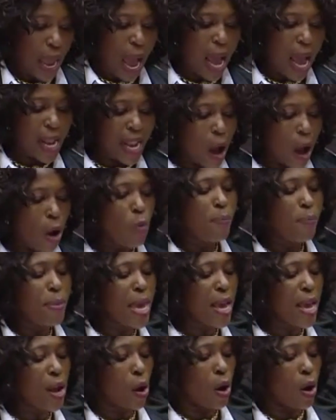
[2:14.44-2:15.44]
Allow
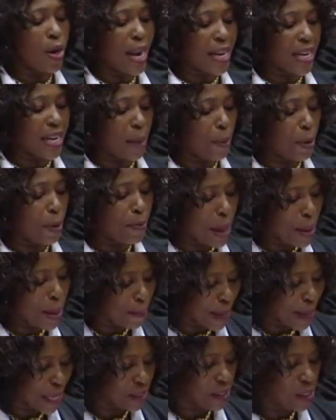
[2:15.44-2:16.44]
me, honorable
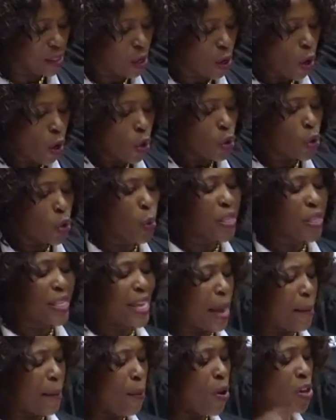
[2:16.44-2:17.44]
members, to
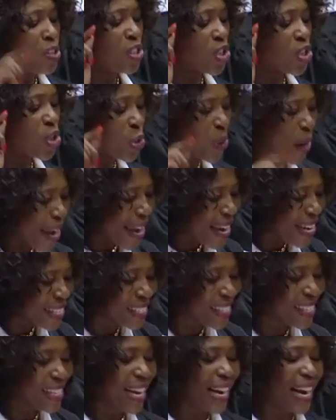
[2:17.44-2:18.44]

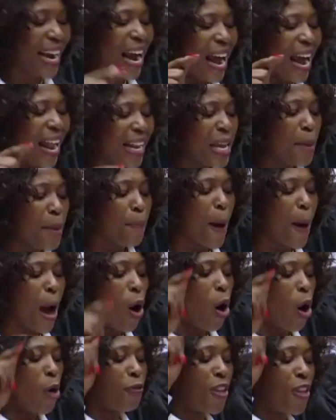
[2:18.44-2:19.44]
demonstrate the
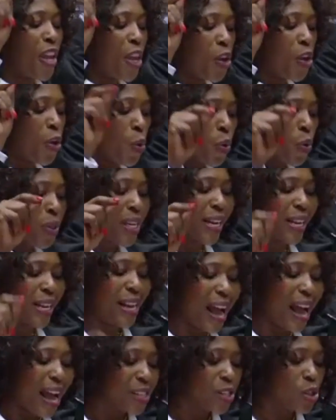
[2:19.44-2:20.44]
caliber of the youth
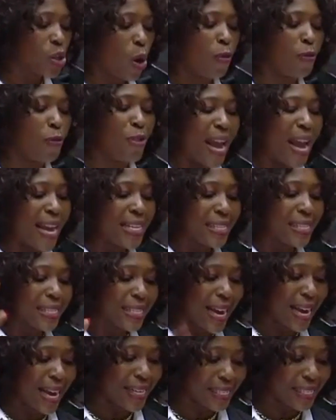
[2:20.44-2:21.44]
class of
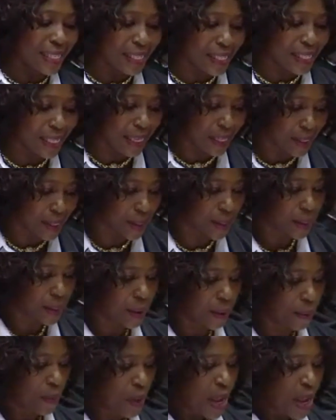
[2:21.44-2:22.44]
1996.
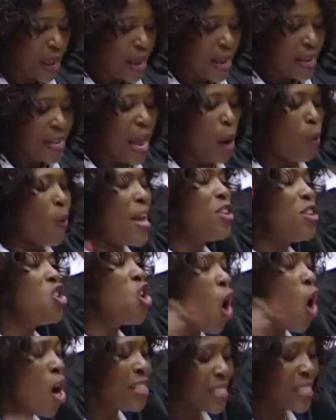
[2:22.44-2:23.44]
They were
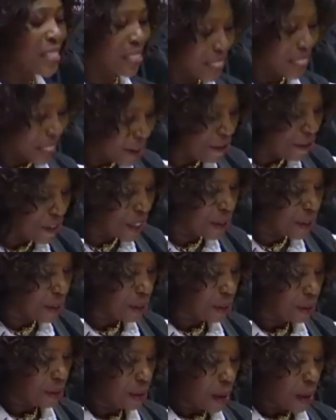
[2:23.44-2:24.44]
not
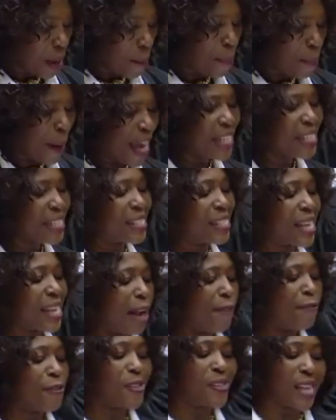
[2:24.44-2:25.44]
driven by
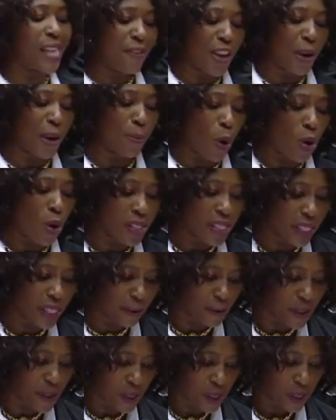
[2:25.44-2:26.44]
self-serving
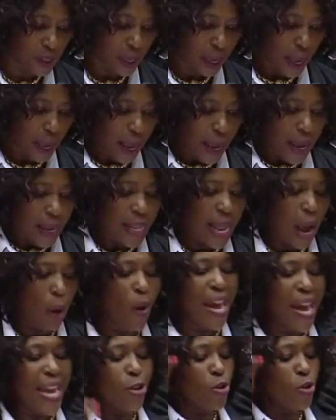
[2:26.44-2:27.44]
motives. They
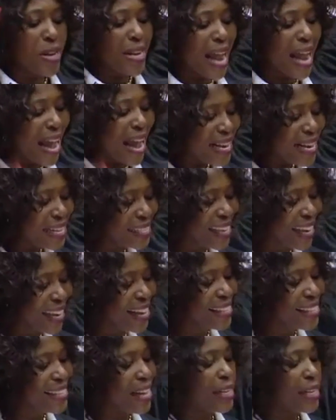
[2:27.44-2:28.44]
were
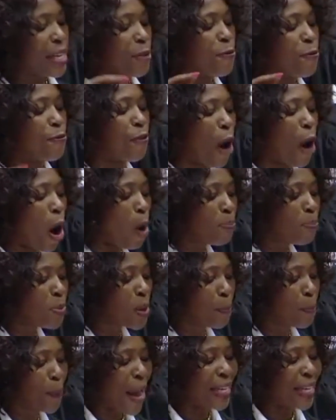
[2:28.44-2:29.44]
united and
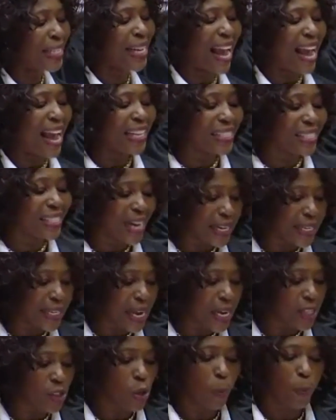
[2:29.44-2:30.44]
informed by the
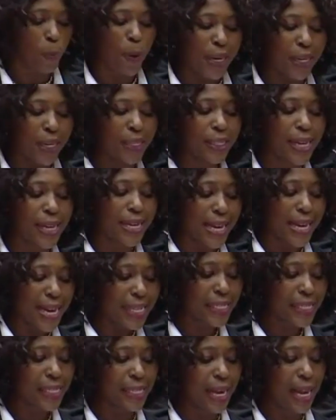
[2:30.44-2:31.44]
agenda to build a
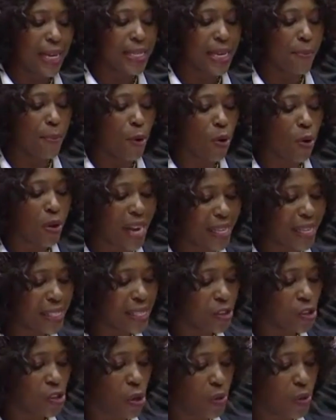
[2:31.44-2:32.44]
national
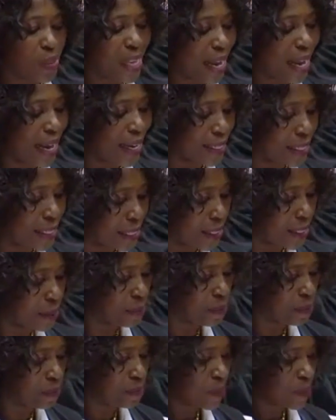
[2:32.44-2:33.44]
democratic society.
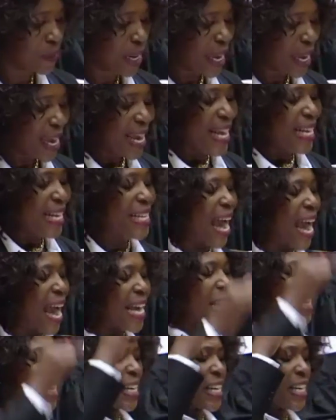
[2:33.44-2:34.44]

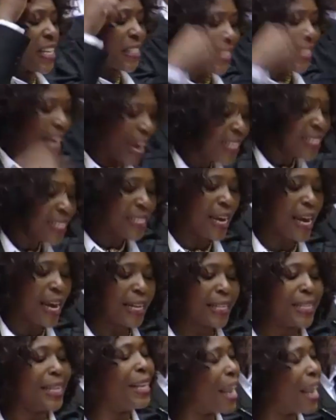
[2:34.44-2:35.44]
They
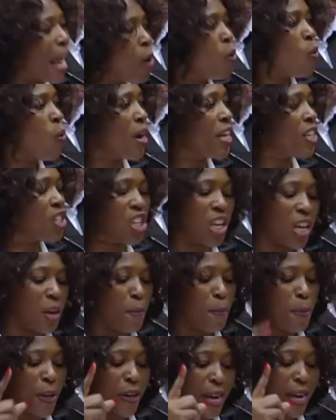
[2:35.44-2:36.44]
rejected language
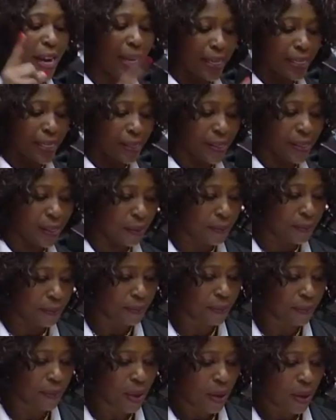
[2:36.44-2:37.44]
imperialism
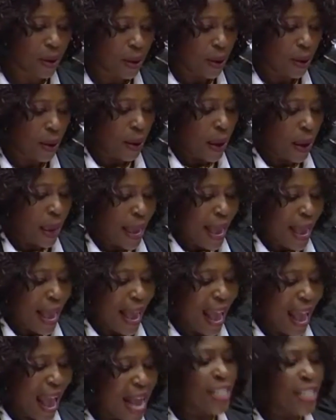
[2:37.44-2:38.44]

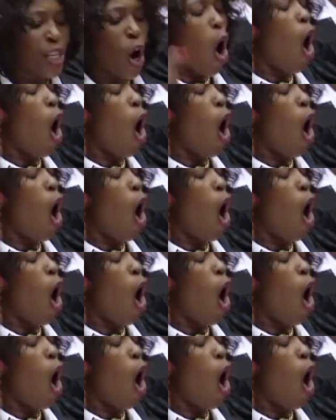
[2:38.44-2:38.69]
and